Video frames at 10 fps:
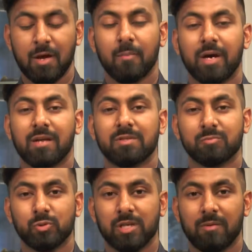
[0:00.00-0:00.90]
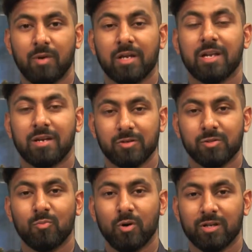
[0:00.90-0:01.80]
My name is Musa Imran, and here is
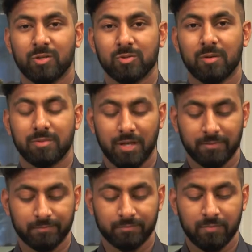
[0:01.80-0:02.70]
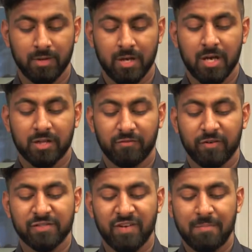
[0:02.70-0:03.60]
your morning news update. The
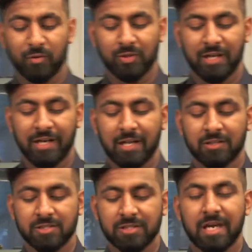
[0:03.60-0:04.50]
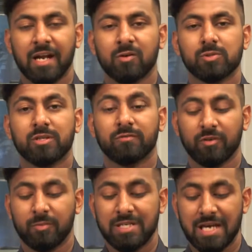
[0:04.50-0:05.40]
first vaping related illness in Canada was
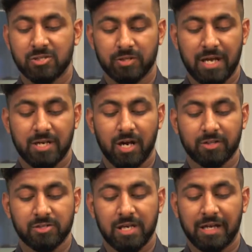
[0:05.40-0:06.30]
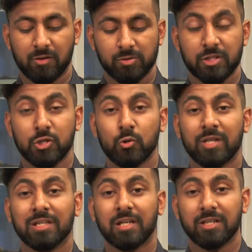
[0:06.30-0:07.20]
confirmed yesterday. Doctors diagnosed a youth
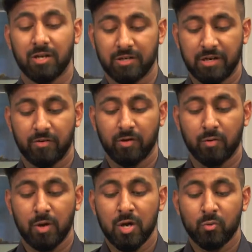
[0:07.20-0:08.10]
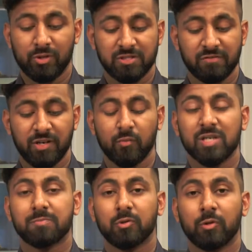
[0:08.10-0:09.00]
in London, Ontario, with a severe
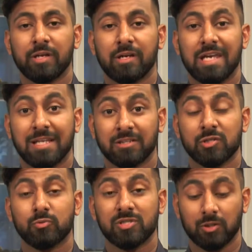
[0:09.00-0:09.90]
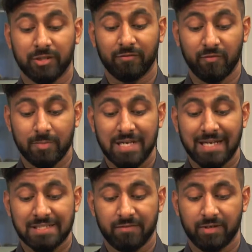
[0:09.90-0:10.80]
respiratory illness resulting from the
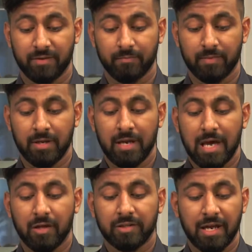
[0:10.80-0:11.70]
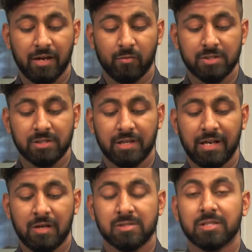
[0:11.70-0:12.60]
activity. Health Canada recently
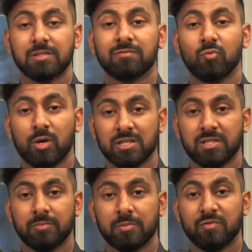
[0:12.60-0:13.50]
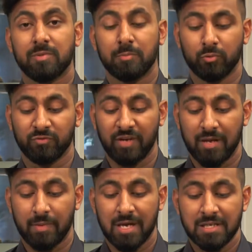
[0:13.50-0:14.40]
announced a list of warning symptoms for people who
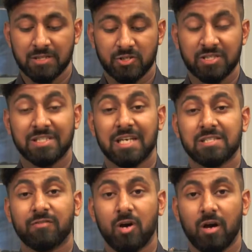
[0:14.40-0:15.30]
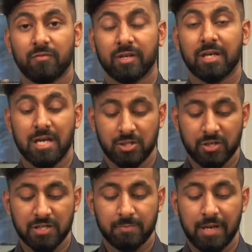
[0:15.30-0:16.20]
vape, such as excessive coughing,
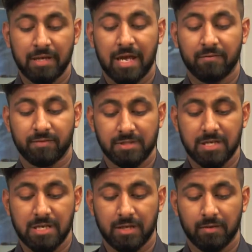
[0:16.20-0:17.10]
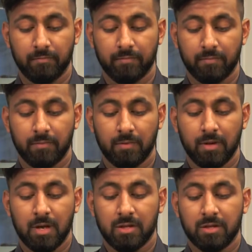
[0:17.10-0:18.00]
chest pain, and fatigue.
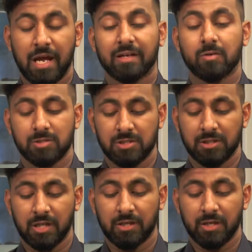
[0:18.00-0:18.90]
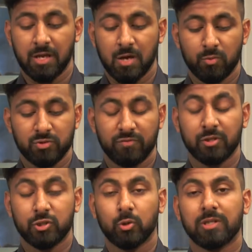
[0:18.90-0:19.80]
The diagnosis in London was
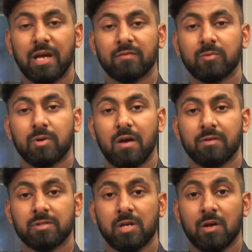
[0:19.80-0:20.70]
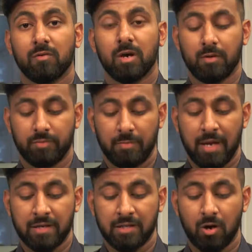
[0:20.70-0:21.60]
revealed shortly after the province uh,
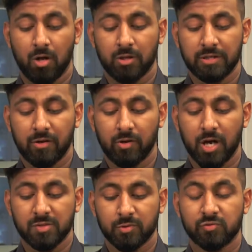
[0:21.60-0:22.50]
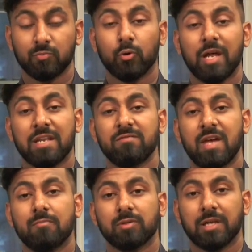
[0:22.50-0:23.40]
demanded that all Ontario hospitals report any
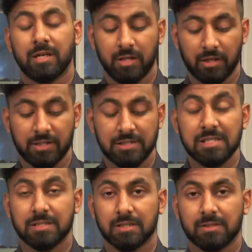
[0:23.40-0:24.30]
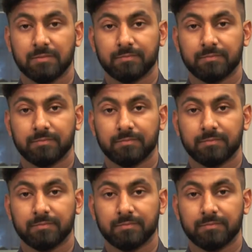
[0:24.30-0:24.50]
vape related lung diseases.